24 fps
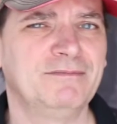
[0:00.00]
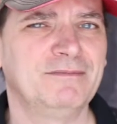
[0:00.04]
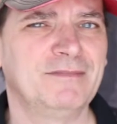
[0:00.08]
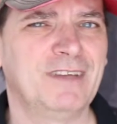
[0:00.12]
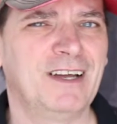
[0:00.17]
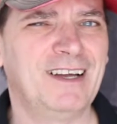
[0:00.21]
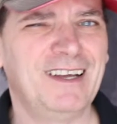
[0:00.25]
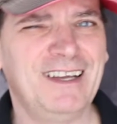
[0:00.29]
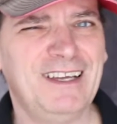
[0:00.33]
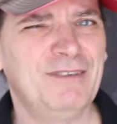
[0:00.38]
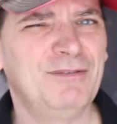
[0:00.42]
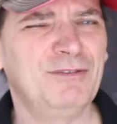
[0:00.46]

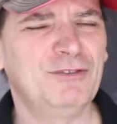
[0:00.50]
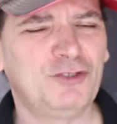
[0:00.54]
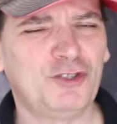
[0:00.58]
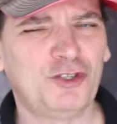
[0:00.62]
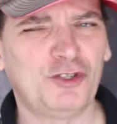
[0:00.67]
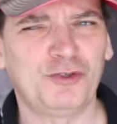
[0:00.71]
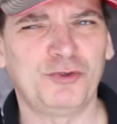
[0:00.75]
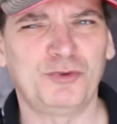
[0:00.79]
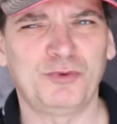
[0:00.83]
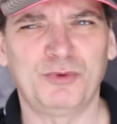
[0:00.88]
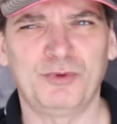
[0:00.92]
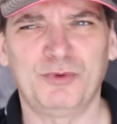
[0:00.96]
I even
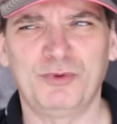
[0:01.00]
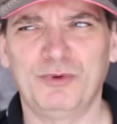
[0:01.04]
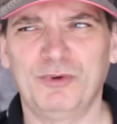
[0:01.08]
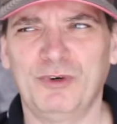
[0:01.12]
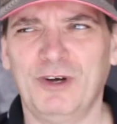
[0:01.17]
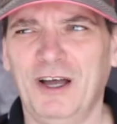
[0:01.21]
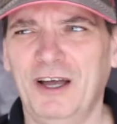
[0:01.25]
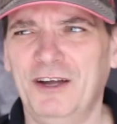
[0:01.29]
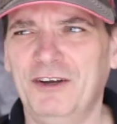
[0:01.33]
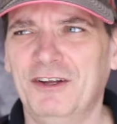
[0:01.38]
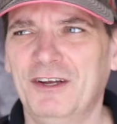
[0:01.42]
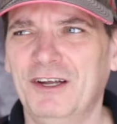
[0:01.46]

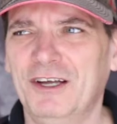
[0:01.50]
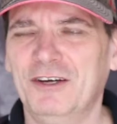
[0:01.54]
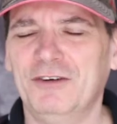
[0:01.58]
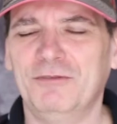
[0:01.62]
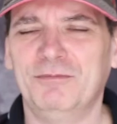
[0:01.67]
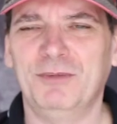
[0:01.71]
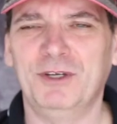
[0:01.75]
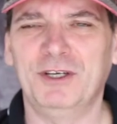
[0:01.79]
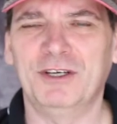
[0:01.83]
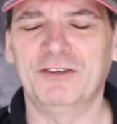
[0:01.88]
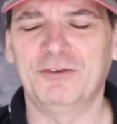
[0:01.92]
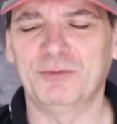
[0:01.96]
tried it
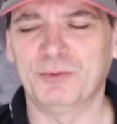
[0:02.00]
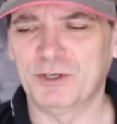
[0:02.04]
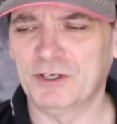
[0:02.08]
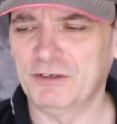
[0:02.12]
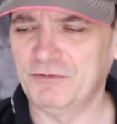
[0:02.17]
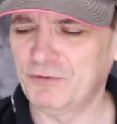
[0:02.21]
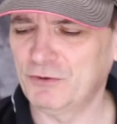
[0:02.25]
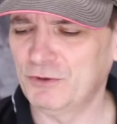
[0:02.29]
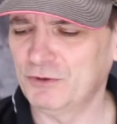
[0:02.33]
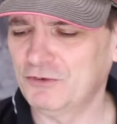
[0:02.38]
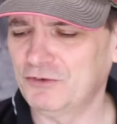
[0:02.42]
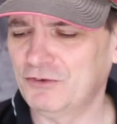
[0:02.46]
out because when I
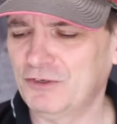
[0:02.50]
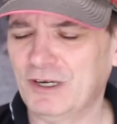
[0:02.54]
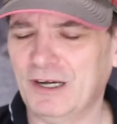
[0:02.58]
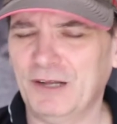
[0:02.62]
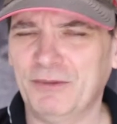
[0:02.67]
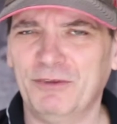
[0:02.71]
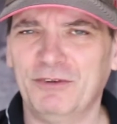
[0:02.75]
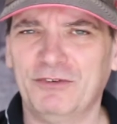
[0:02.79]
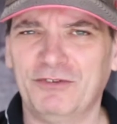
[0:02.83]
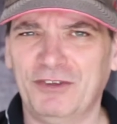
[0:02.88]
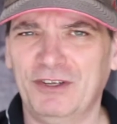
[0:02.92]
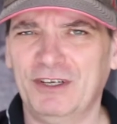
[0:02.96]
first
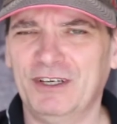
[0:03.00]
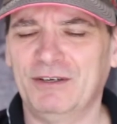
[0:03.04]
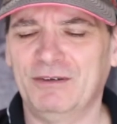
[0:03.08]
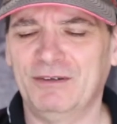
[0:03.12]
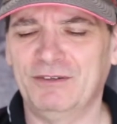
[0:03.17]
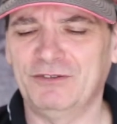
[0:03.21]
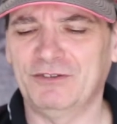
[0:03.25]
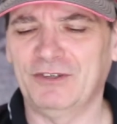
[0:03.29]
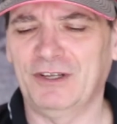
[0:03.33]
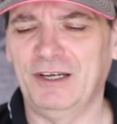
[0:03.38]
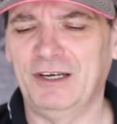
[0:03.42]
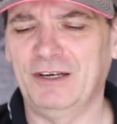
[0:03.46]
got this thing I
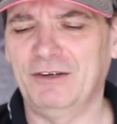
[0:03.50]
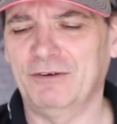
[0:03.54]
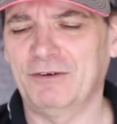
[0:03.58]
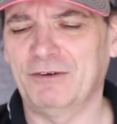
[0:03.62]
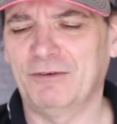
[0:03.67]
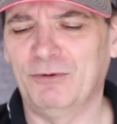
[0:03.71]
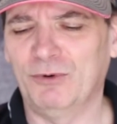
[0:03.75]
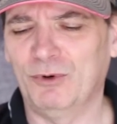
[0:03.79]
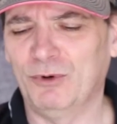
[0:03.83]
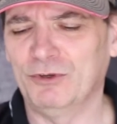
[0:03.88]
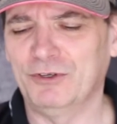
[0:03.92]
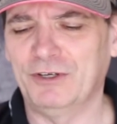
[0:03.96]
was like,
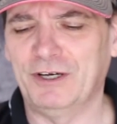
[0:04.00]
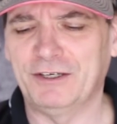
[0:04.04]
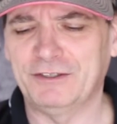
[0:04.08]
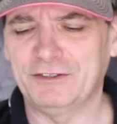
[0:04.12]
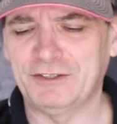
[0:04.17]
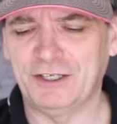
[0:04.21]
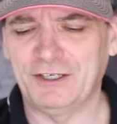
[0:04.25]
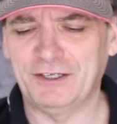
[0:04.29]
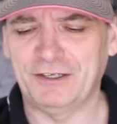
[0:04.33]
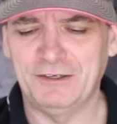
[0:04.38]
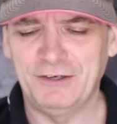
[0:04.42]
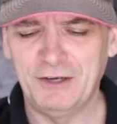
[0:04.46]
hold on a
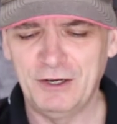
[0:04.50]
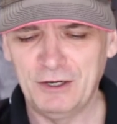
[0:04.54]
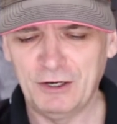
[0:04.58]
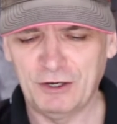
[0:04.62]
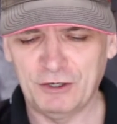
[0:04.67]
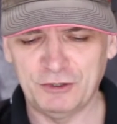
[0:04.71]
second,